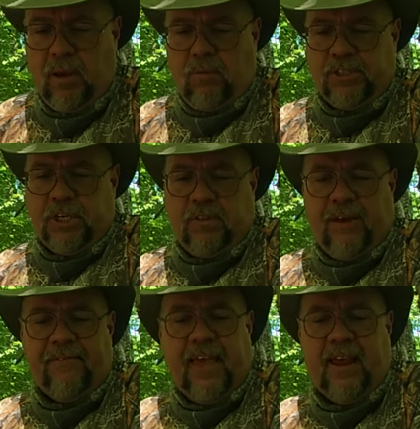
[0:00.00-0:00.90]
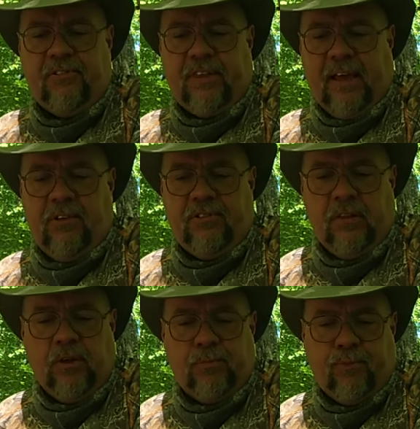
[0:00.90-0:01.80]
When she left the hairstylist,
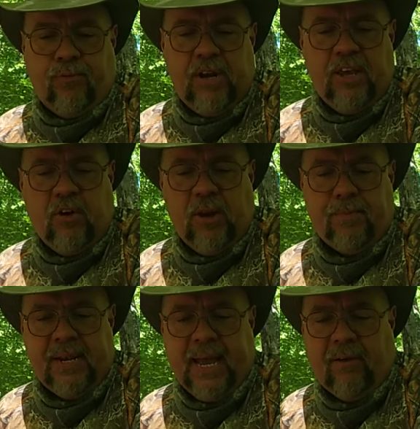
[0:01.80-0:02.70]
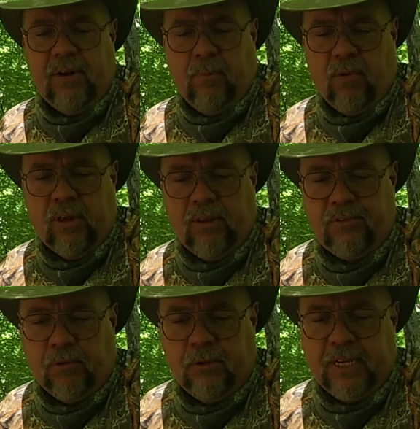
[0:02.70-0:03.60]
it looked pretty good, but now in the morning of the
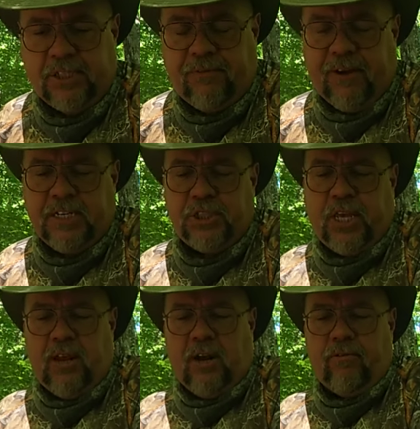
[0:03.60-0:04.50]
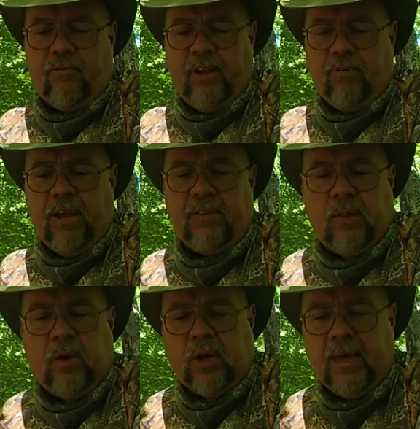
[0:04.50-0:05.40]
school day, she finds she cannot recreate the
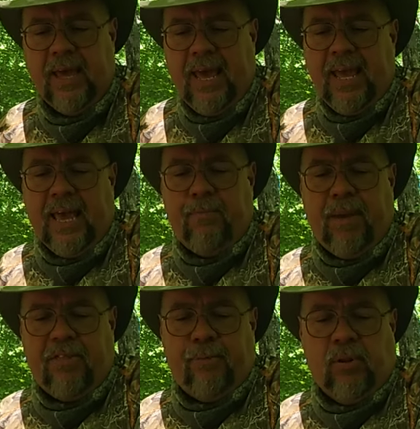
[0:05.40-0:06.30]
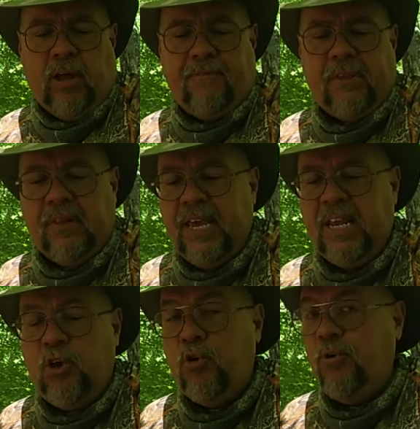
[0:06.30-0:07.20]
look. Can Beth pull off the
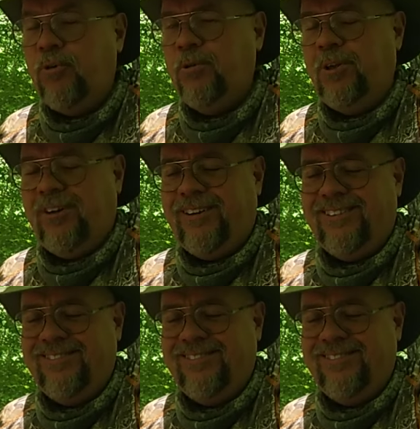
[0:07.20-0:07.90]
Lady Gaga look?